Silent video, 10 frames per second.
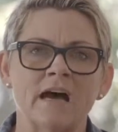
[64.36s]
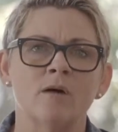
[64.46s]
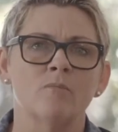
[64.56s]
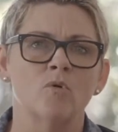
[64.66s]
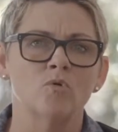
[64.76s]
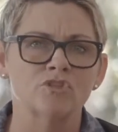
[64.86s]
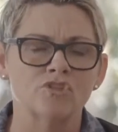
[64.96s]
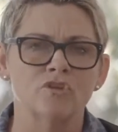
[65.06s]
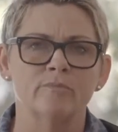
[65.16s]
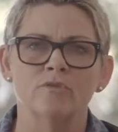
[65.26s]
dumb or
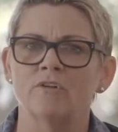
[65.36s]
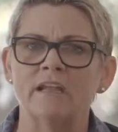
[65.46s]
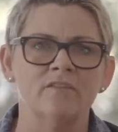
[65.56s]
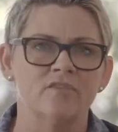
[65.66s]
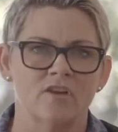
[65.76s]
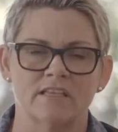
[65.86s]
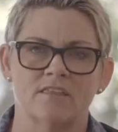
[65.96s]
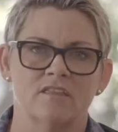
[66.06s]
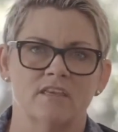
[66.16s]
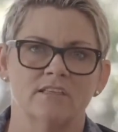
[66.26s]
stupid or any of those
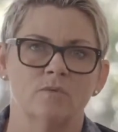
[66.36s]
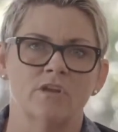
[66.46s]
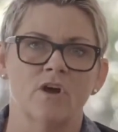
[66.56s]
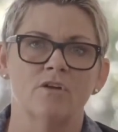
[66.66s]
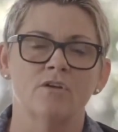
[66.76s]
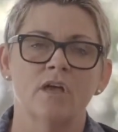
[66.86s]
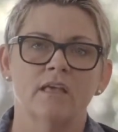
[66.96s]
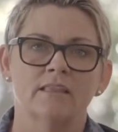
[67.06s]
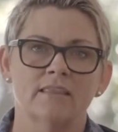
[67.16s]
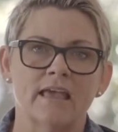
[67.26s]
other things we know
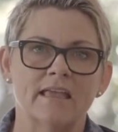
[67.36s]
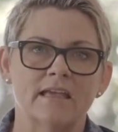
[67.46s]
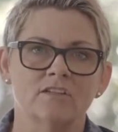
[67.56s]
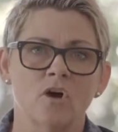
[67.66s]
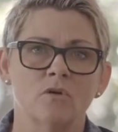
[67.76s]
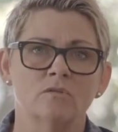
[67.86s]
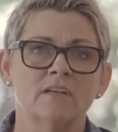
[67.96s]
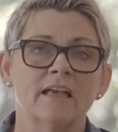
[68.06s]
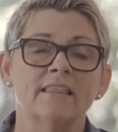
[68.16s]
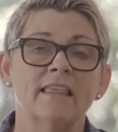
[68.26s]
that they get told,
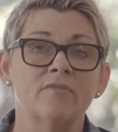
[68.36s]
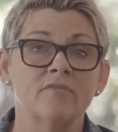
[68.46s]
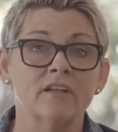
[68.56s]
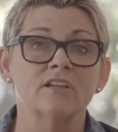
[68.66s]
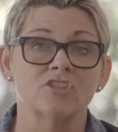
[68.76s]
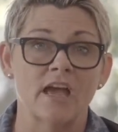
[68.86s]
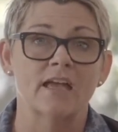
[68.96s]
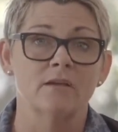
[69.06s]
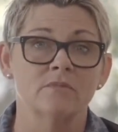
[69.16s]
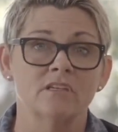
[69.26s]
they feel
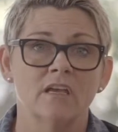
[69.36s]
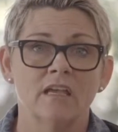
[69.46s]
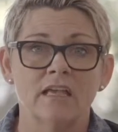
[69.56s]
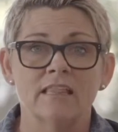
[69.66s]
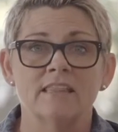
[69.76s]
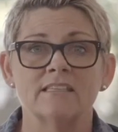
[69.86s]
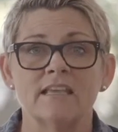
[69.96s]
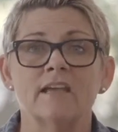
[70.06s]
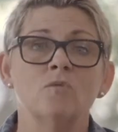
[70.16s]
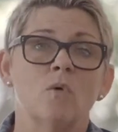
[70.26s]
ashamed. The
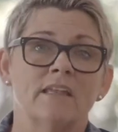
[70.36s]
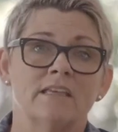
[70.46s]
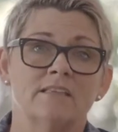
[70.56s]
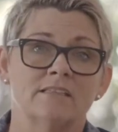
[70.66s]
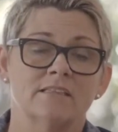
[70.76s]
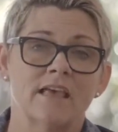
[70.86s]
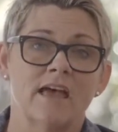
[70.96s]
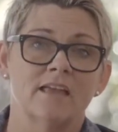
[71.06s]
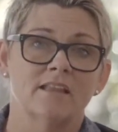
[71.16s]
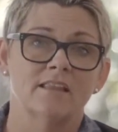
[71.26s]
second one is
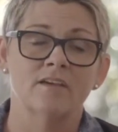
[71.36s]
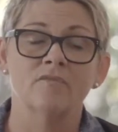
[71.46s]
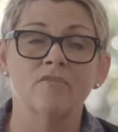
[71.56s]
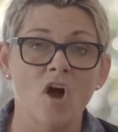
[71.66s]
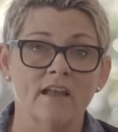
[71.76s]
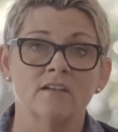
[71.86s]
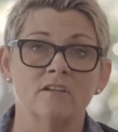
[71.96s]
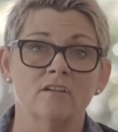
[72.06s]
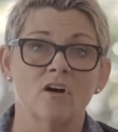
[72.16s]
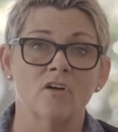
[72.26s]
that they're
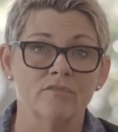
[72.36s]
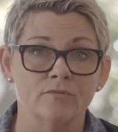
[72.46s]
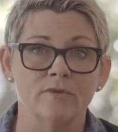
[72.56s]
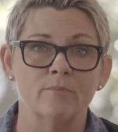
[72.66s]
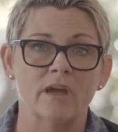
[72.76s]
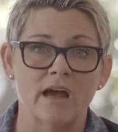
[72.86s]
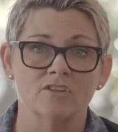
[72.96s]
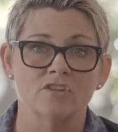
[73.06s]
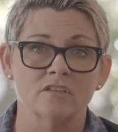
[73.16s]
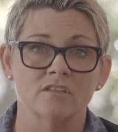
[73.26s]
frightened of the
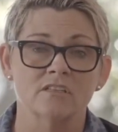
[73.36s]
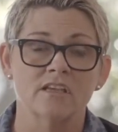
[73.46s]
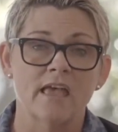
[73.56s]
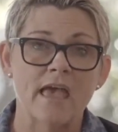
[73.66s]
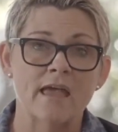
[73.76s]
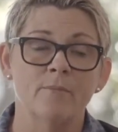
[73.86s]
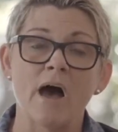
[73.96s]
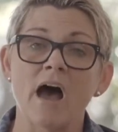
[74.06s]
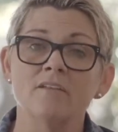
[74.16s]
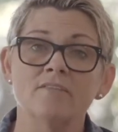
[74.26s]
repercussions, and
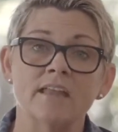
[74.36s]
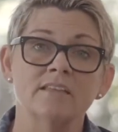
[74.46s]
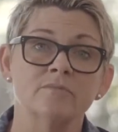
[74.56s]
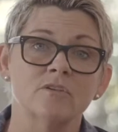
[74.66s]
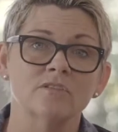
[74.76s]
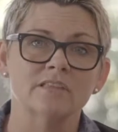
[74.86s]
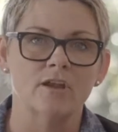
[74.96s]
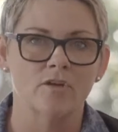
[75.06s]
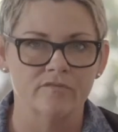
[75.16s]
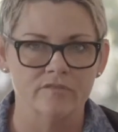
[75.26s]
part of that is because they
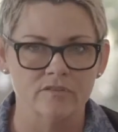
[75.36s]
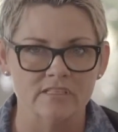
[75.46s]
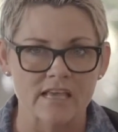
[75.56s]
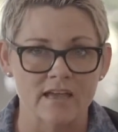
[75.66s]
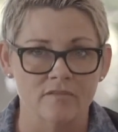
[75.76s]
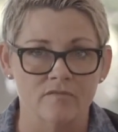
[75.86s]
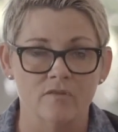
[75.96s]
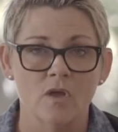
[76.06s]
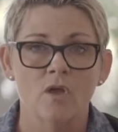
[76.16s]
don't feel safe.